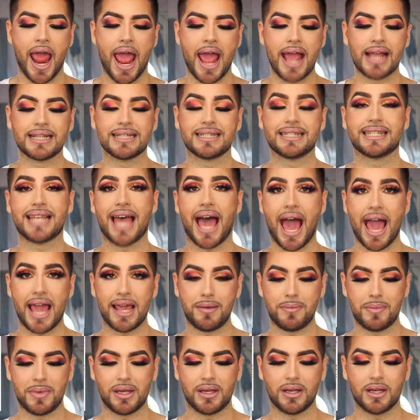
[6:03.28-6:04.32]
And
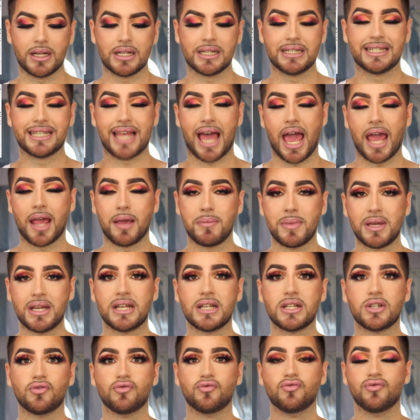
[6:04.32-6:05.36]
timing. Timing
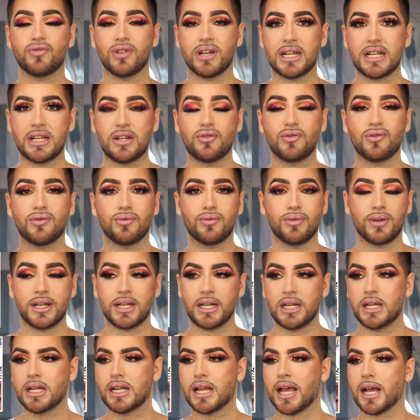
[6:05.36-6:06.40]
is really,
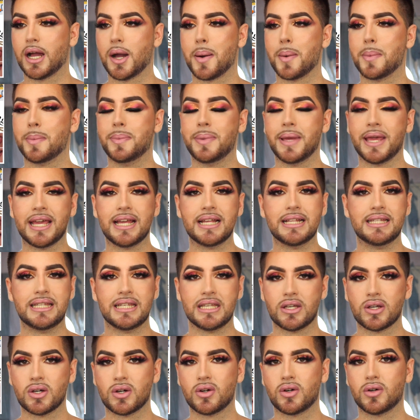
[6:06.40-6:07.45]
really like a big
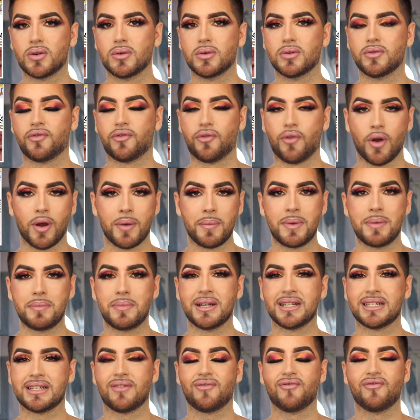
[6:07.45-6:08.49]
deal for me
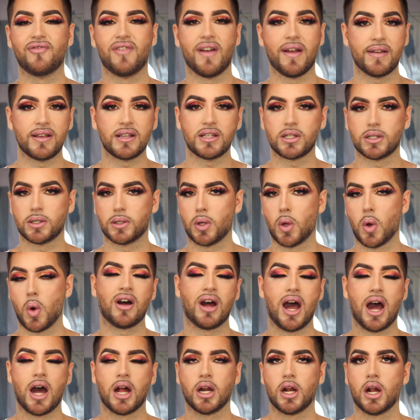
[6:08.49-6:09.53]
because I'm very slow
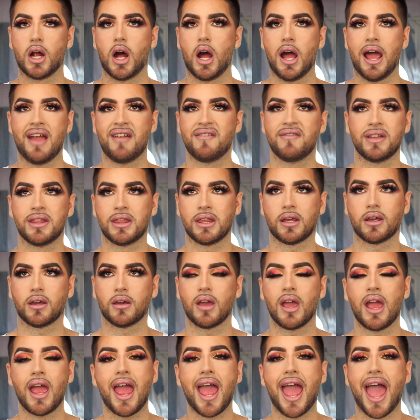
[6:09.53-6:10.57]
out of everything.
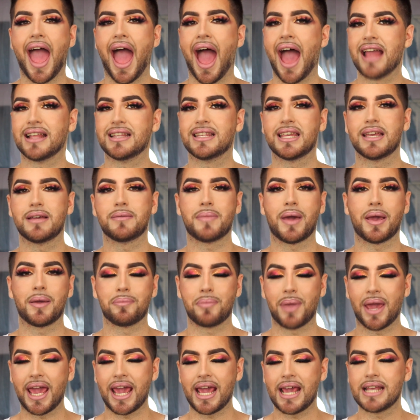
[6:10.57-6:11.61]
I take my
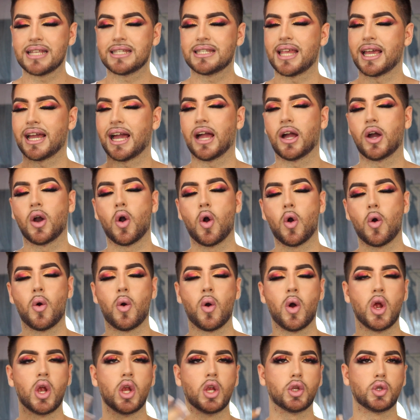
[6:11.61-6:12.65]
pace, like I
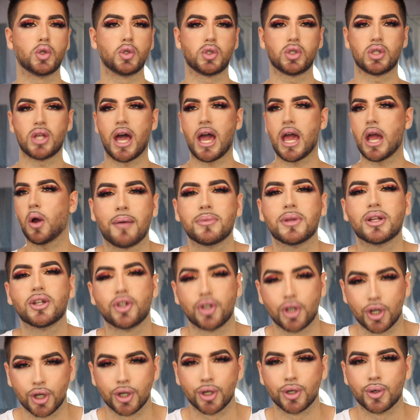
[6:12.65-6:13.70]
go to side. I'm the
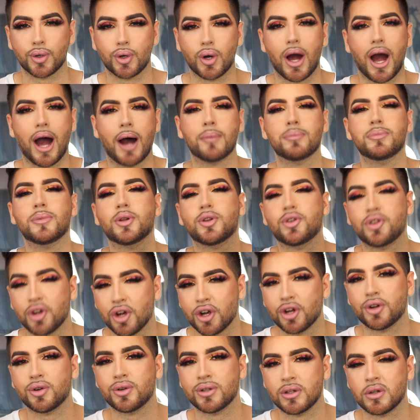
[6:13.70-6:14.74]
turtle. I'm the
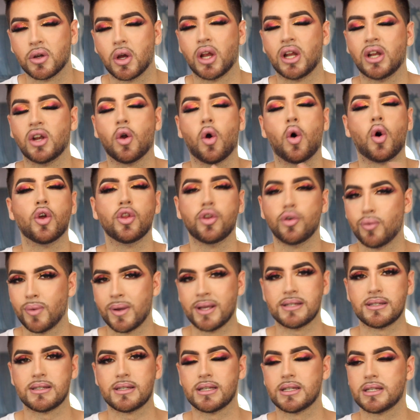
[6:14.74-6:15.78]
turtle in, the, in all the
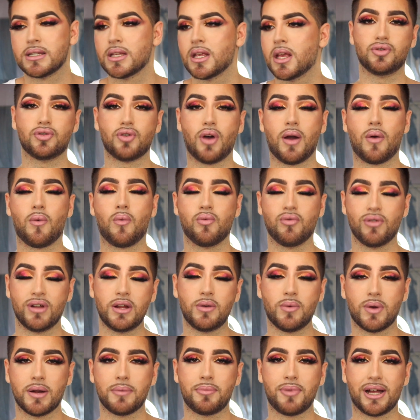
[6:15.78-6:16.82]
races. So I really
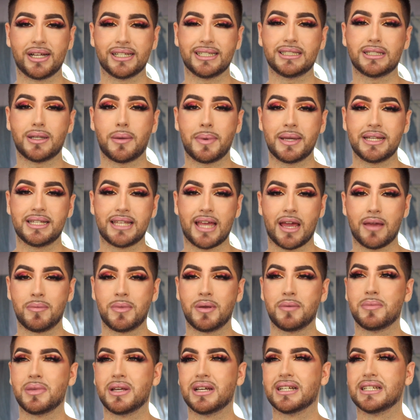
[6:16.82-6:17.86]
want to practice on my
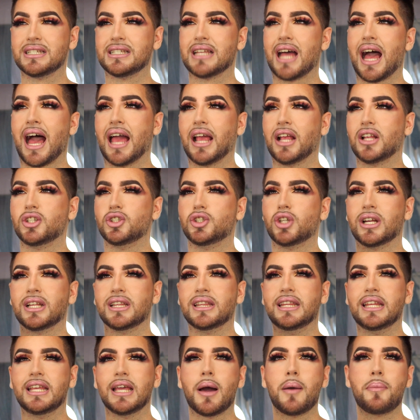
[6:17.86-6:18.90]
timing because I,
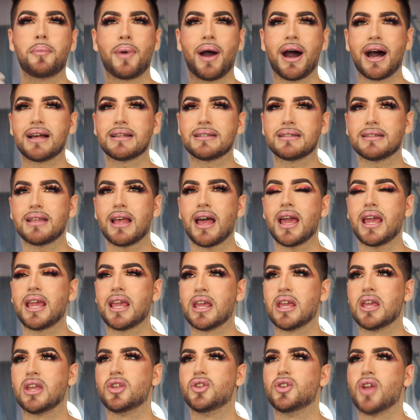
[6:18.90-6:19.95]
el día pasa
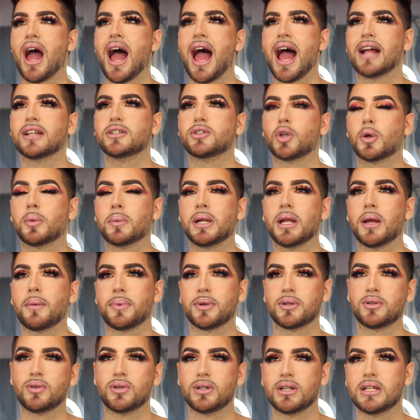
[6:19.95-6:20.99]
y I had so many
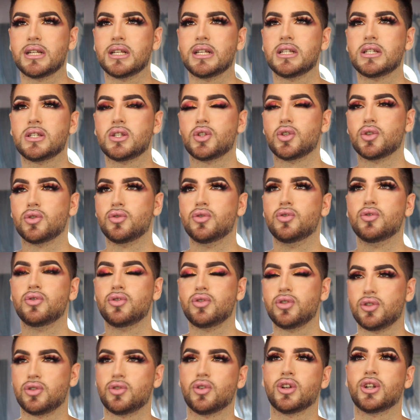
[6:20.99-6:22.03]
opportunities to do
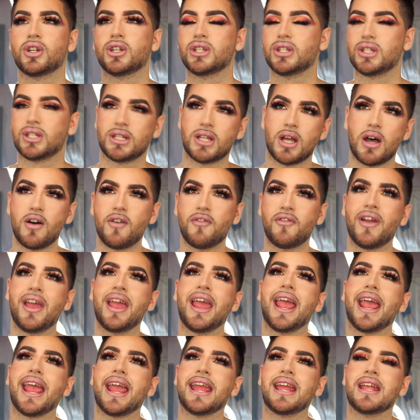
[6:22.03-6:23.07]
certain stuff
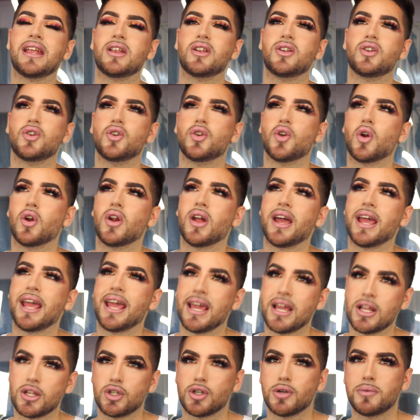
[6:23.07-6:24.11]
y no la
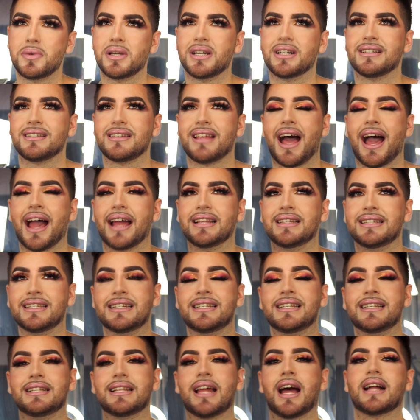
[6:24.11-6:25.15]
he hecho because I
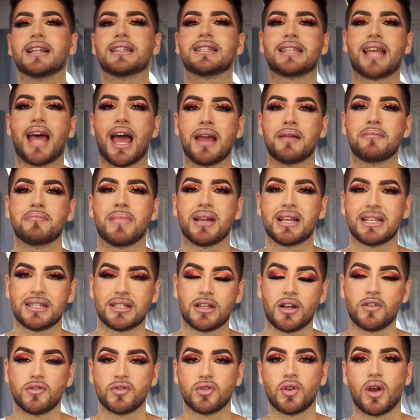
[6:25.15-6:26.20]
did not time
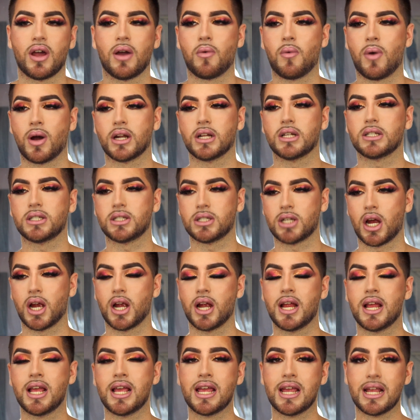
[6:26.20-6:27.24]
myself. So I want to
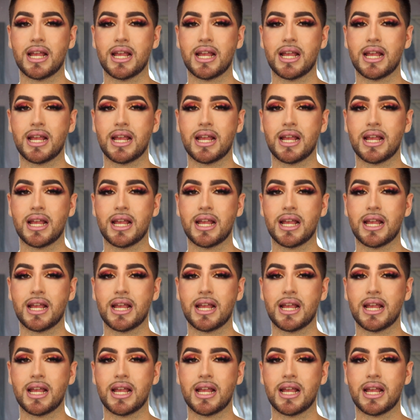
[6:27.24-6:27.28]
start